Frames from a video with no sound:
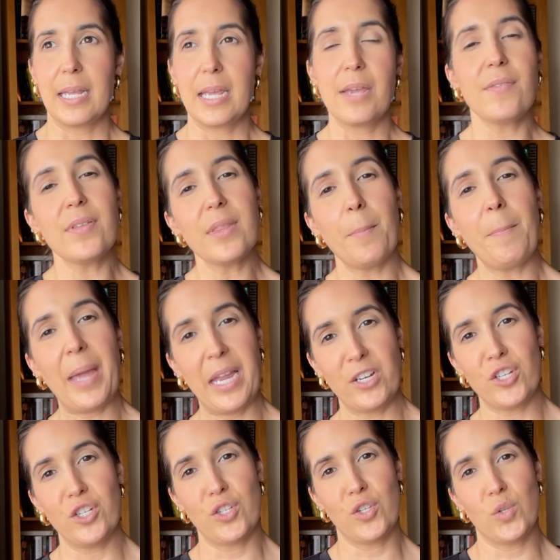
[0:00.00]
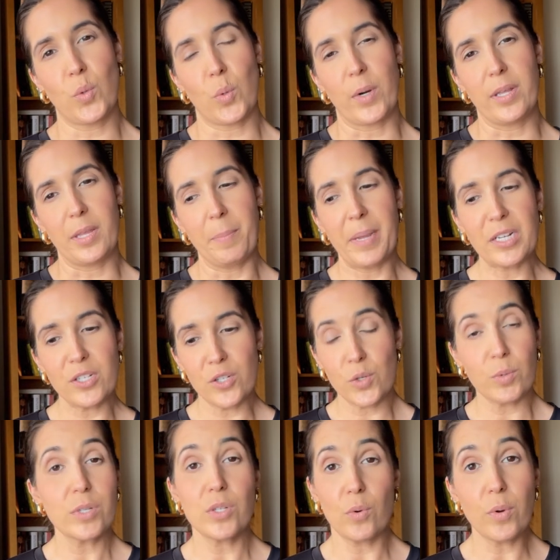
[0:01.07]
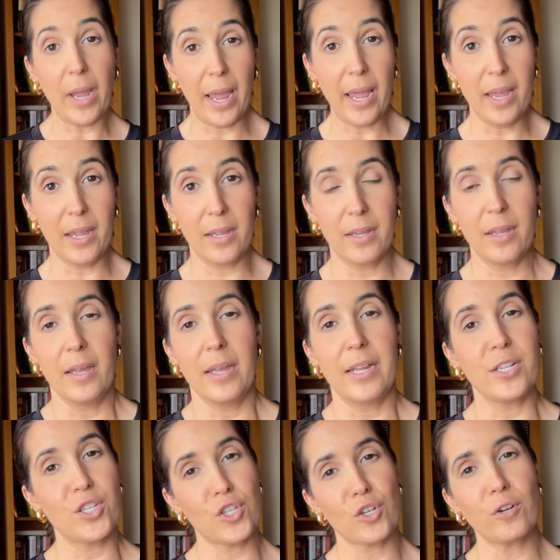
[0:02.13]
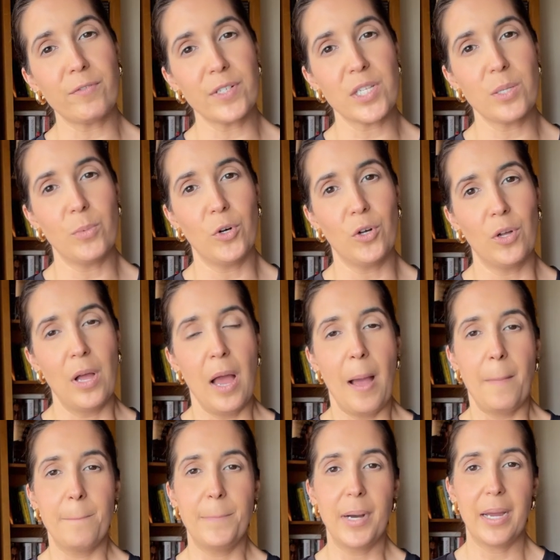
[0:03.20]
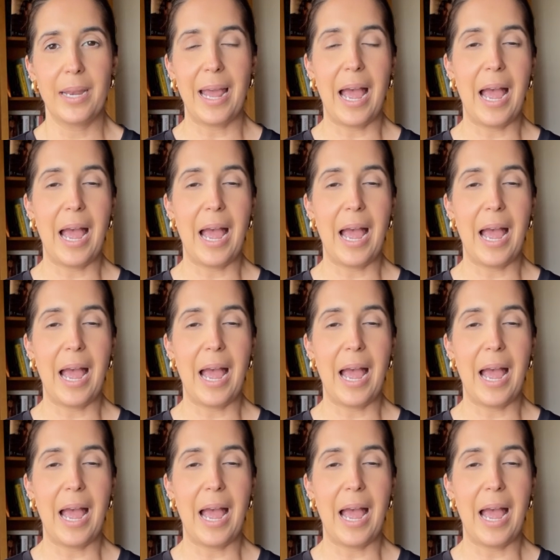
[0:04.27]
even the patient story is okay. It's serviceable, but